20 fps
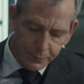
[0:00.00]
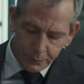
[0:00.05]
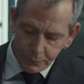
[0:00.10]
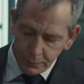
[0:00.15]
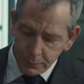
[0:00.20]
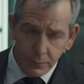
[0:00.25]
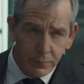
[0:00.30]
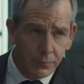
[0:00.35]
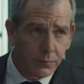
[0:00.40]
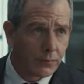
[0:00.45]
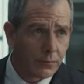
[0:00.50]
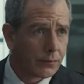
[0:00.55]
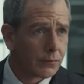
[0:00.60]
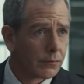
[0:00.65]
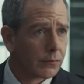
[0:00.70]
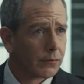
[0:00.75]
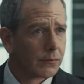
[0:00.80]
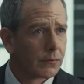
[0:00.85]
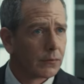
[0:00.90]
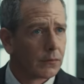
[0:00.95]
request of
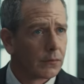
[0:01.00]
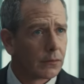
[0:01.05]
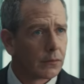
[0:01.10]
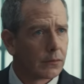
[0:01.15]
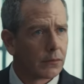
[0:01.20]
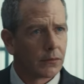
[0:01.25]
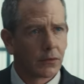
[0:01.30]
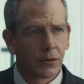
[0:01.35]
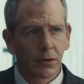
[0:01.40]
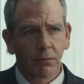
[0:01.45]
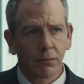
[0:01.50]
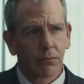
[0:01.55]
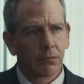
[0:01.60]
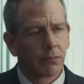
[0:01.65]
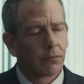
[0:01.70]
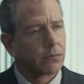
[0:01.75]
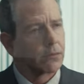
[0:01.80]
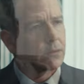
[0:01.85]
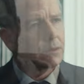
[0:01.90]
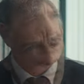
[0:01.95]
Frank Grabber,
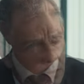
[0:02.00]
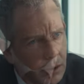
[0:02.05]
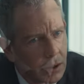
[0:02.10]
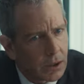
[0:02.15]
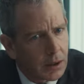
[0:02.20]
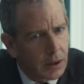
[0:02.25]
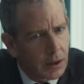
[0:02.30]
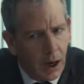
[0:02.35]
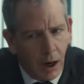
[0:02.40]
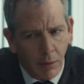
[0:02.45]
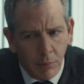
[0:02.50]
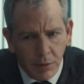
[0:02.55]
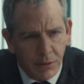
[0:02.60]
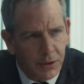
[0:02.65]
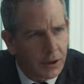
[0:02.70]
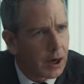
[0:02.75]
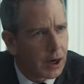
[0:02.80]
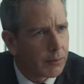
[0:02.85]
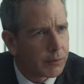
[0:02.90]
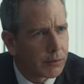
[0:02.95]
another FBI
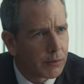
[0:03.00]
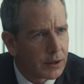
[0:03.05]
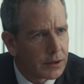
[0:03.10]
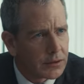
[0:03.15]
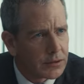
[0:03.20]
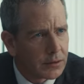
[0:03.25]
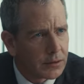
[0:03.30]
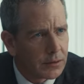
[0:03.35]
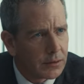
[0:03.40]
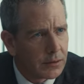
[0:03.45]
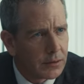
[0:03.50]
agent. This